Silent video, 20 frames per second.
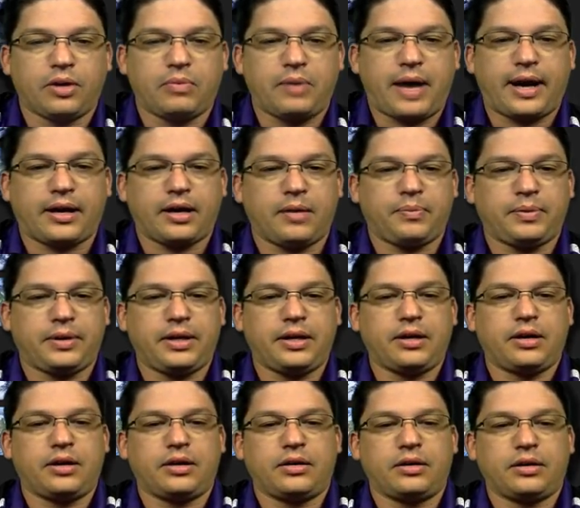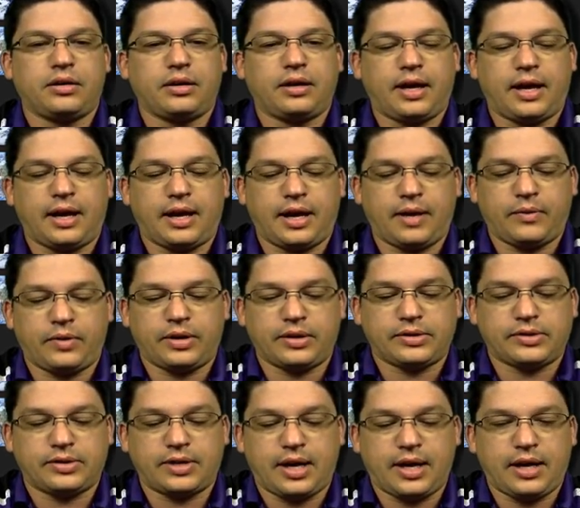back up here, and I want to
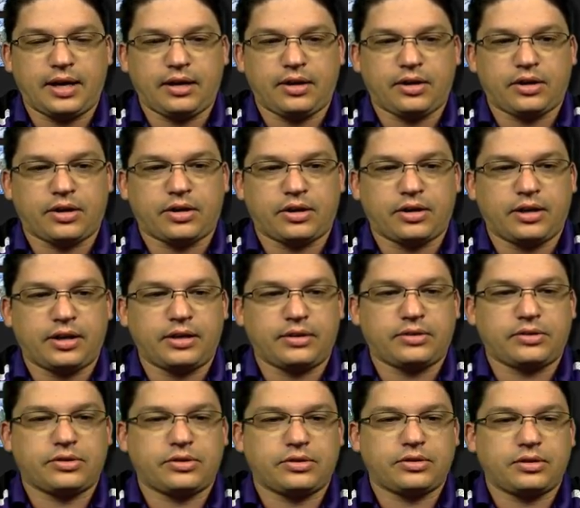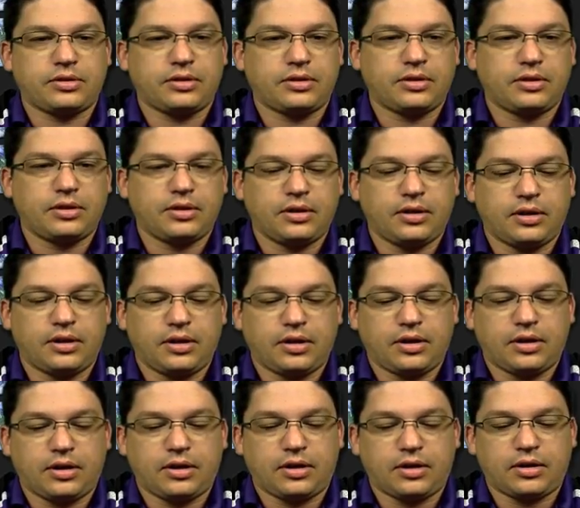say current
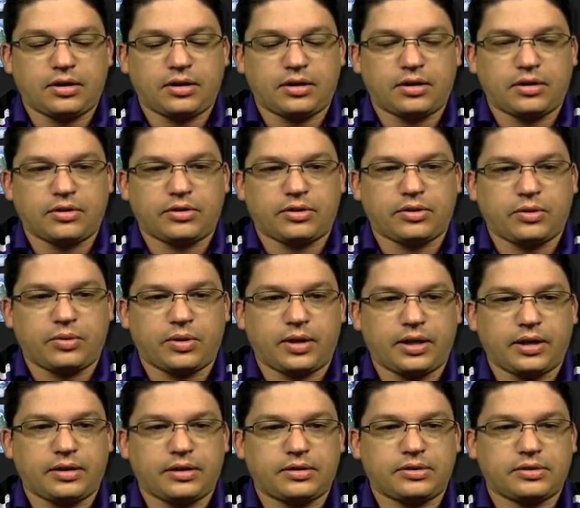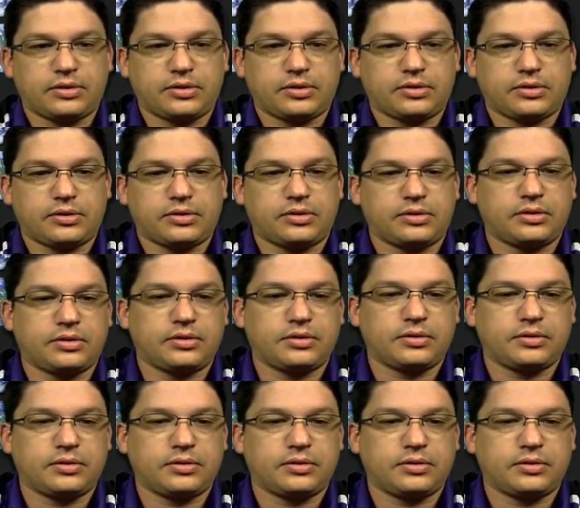earthquakes.